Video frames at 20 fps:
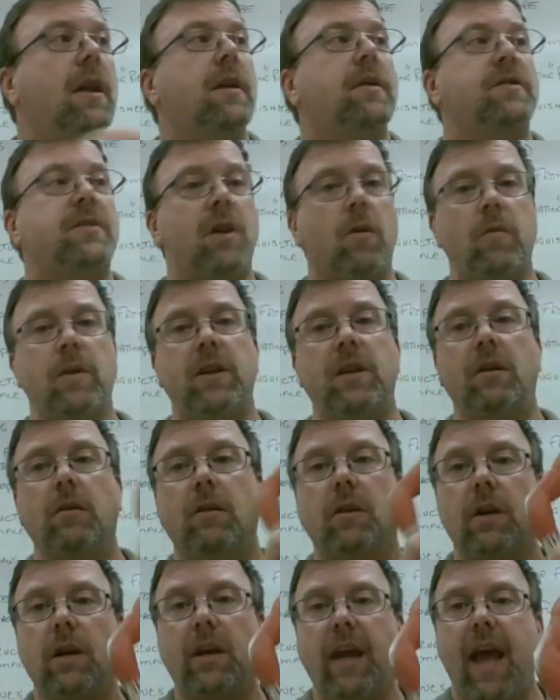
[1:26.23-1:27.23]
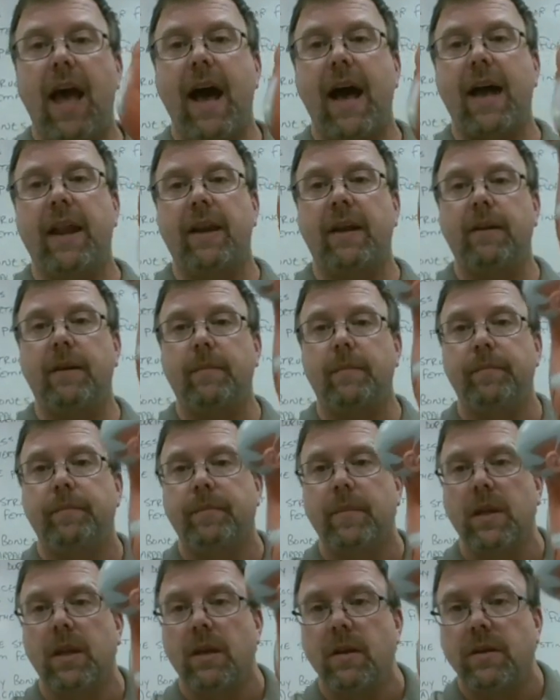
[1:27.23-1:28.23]
So when you look at it,
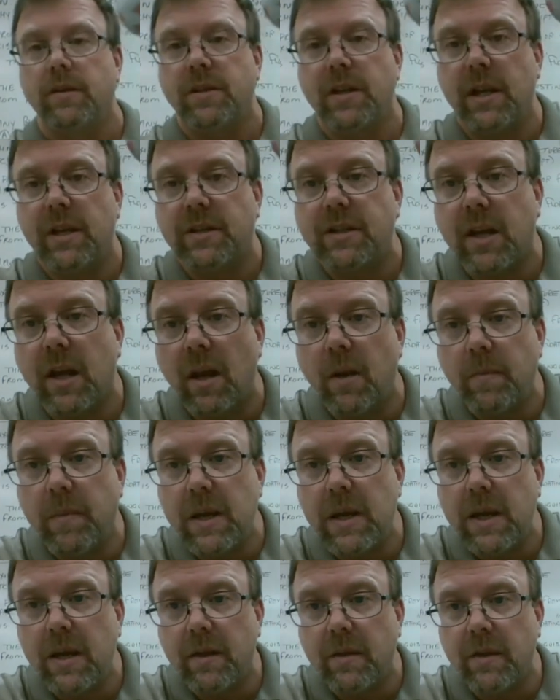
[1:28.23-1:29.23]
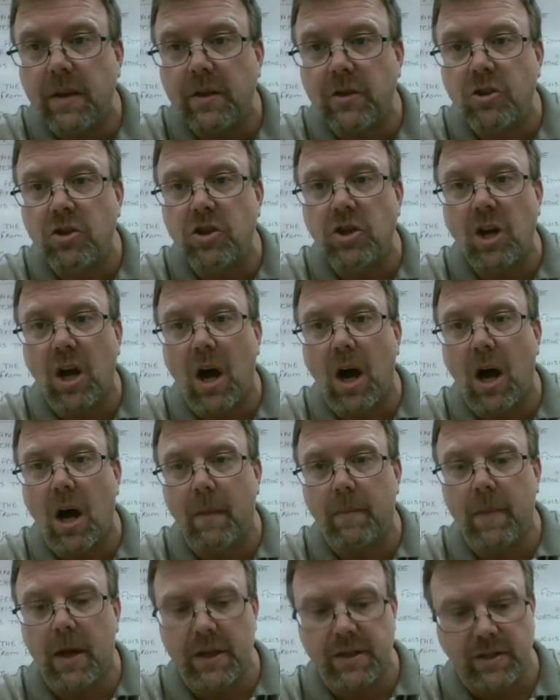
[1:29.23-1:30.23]
see, it's going to be the jaw
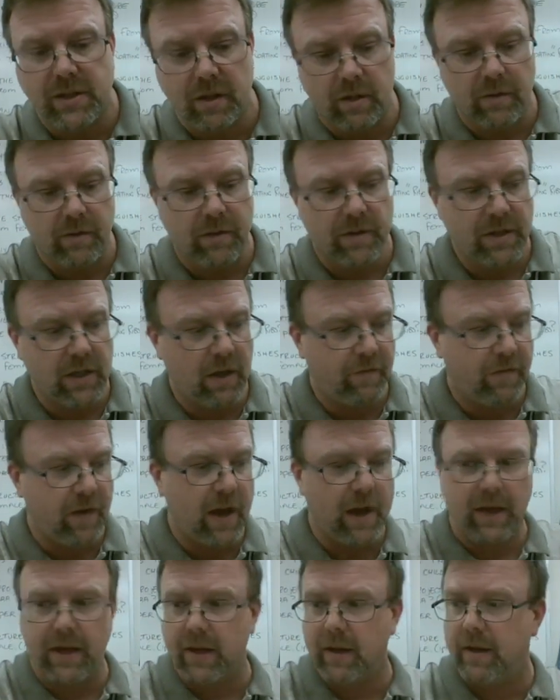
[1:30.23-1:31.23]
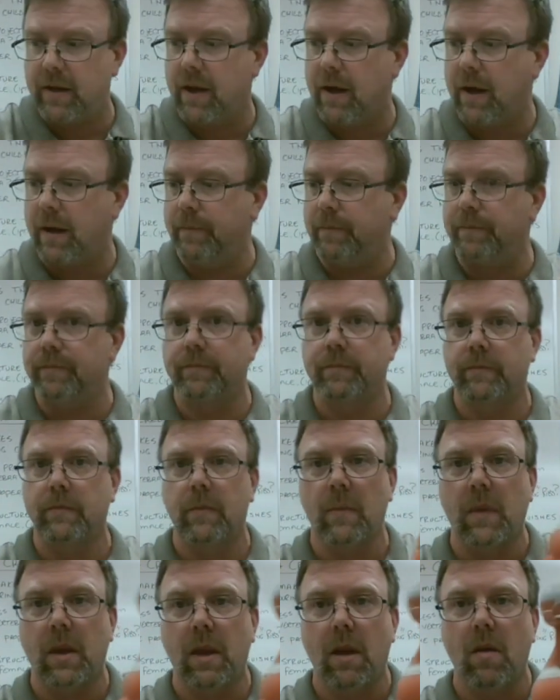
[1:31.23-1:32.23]
muscle. See if I can
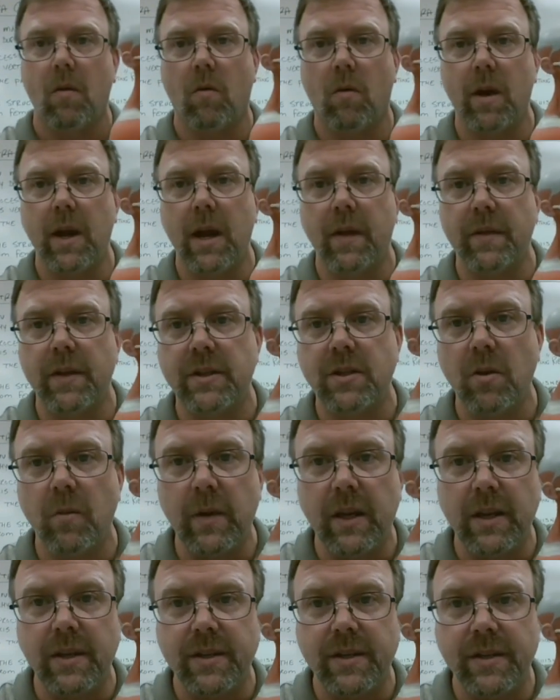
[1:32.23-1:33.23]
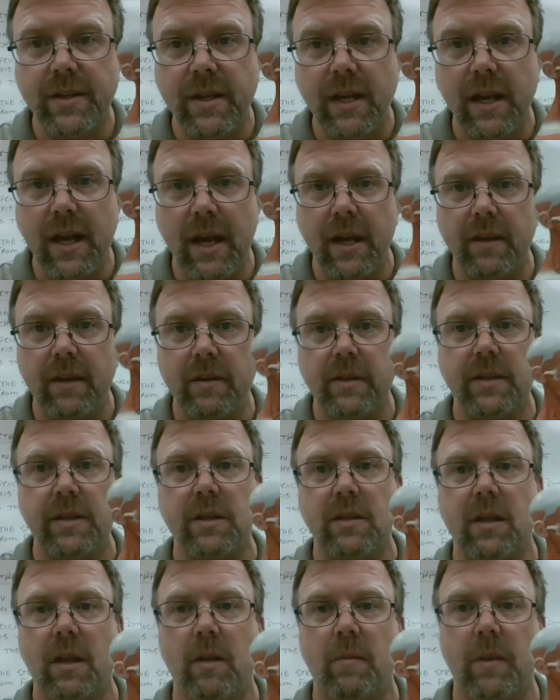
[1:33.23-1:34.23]
orient this so we can see it. This
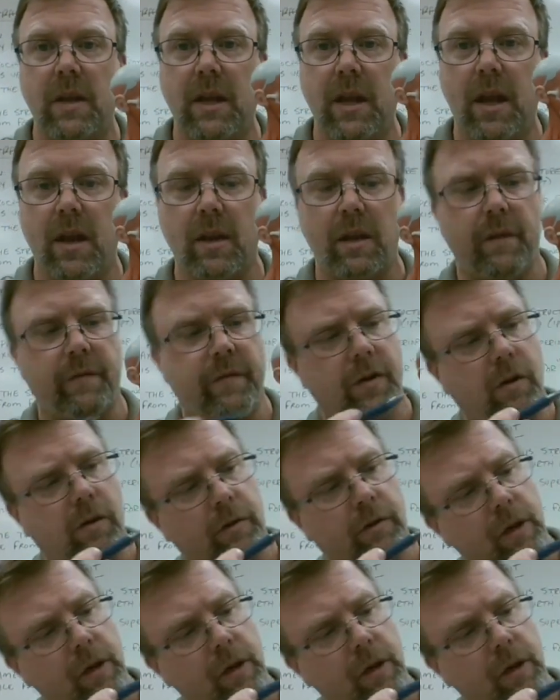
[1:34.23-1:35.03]
is going to be kind of difficult.